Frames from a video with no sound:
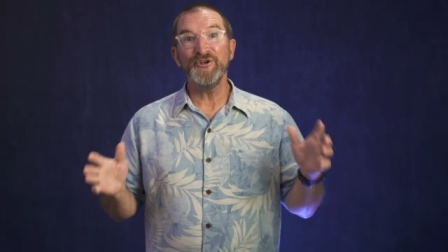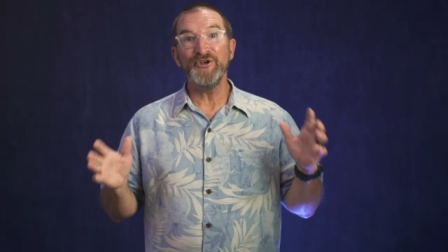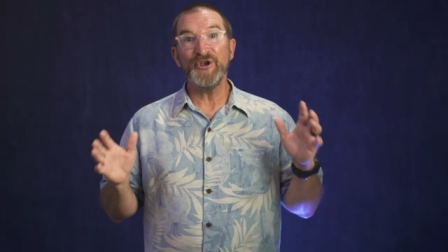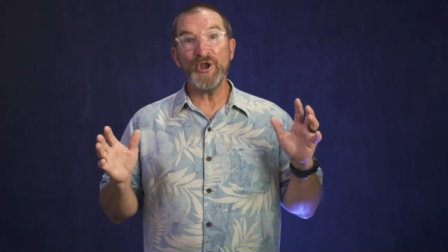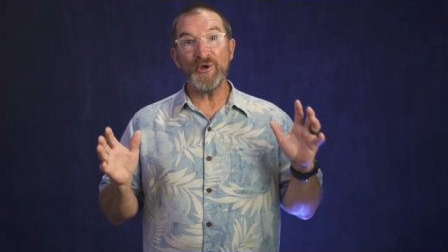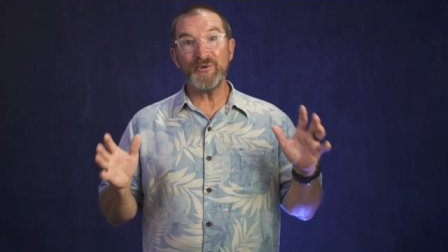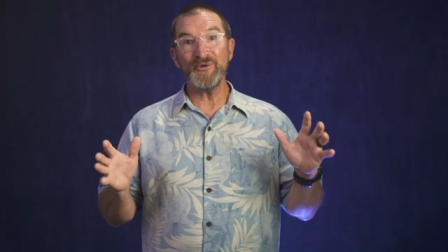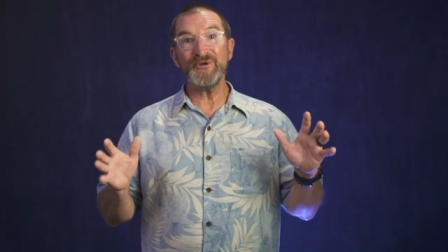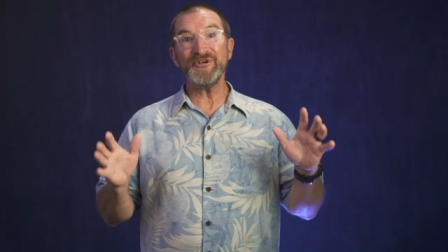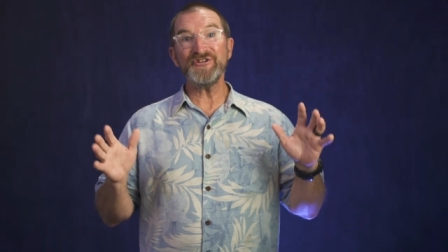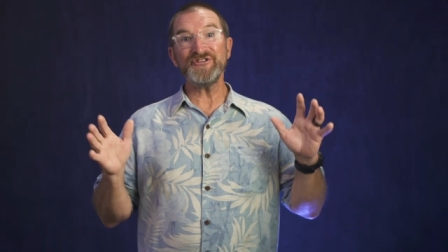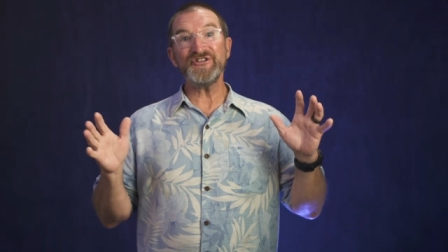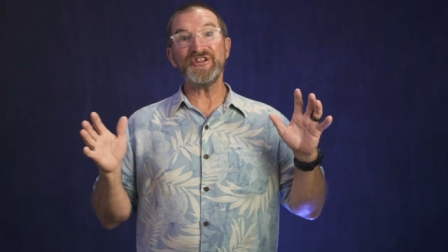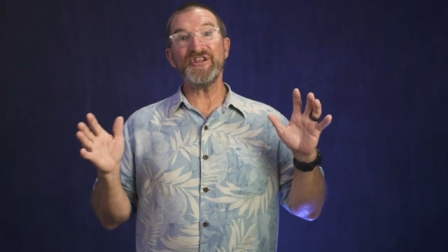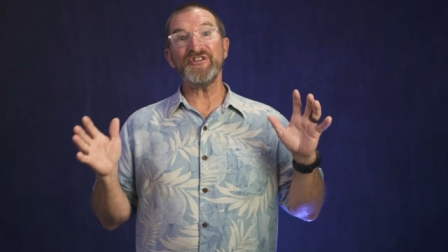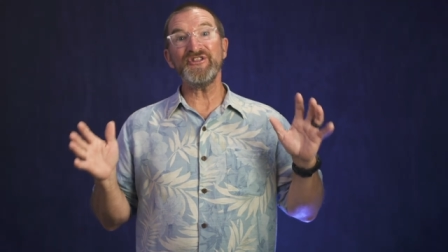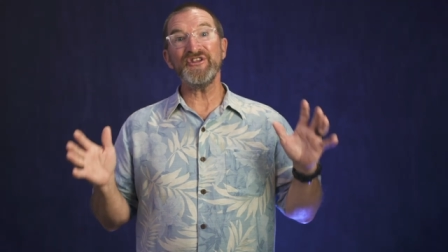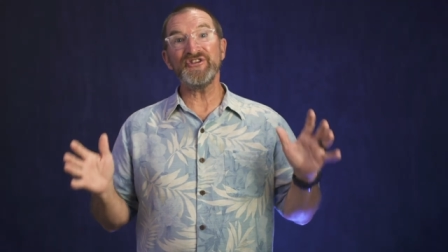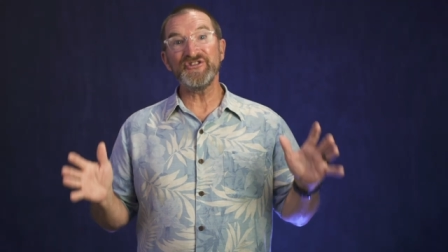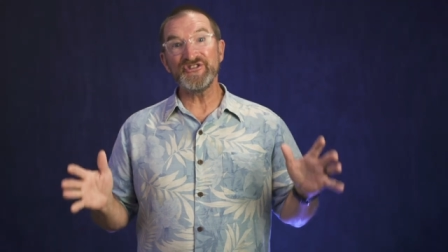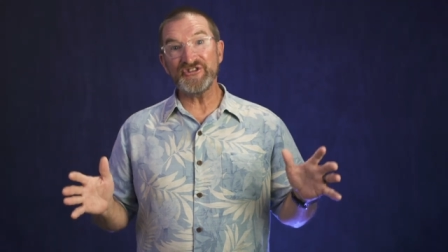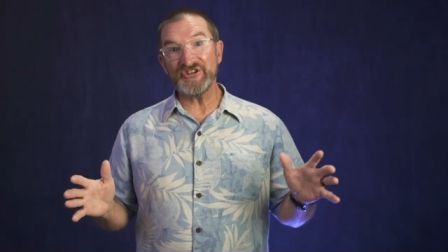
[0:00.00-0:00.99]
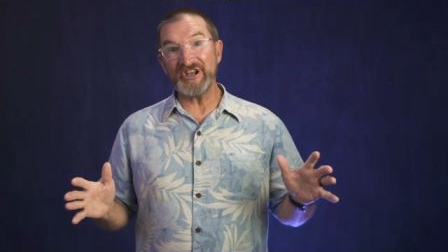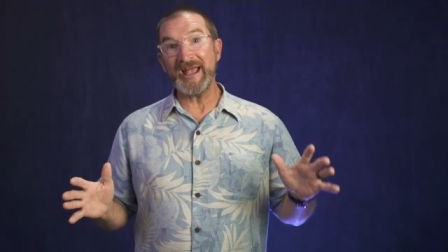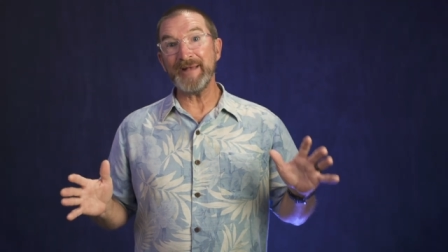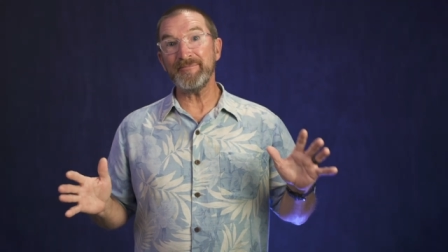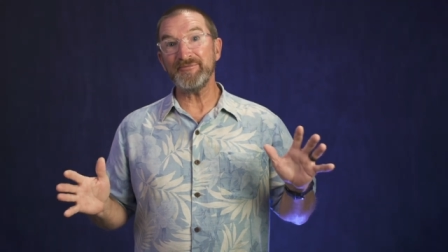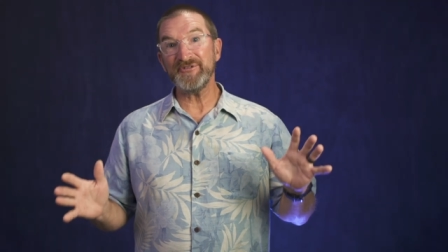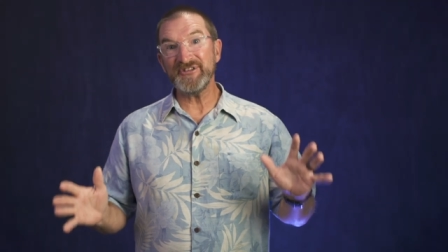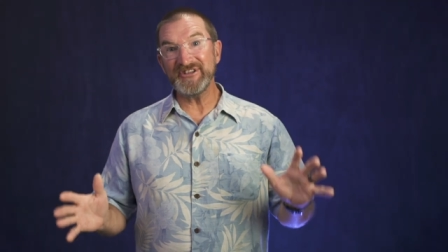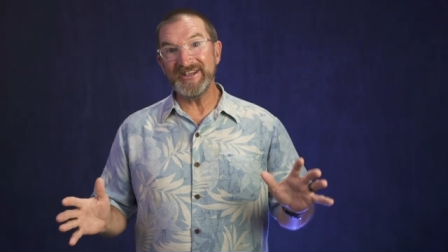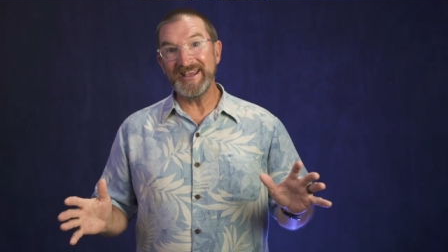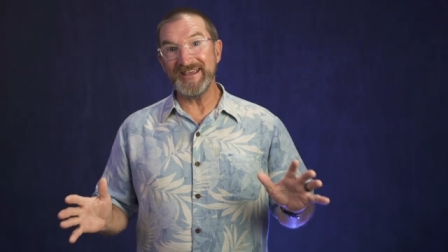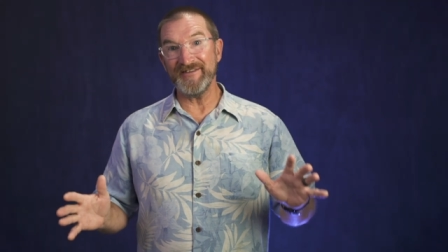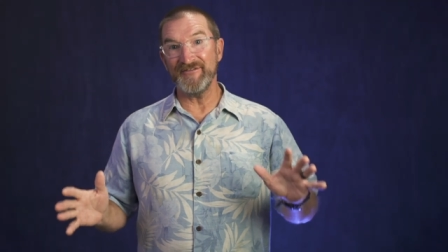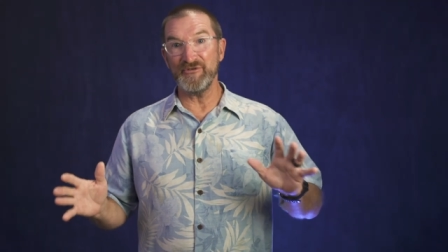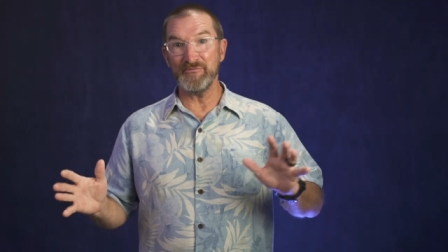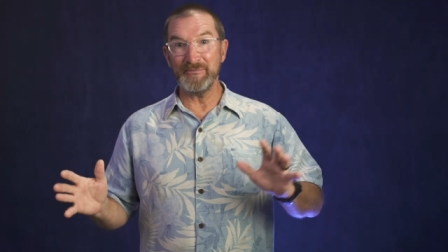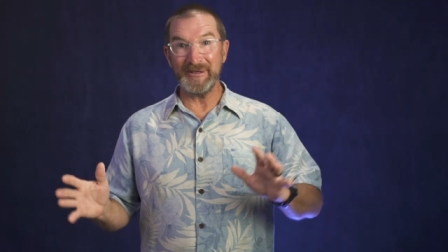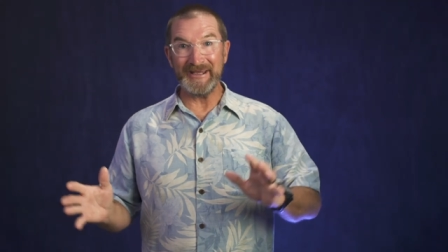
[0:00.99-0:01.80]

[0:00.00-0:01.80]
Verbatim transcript: notice that the steps given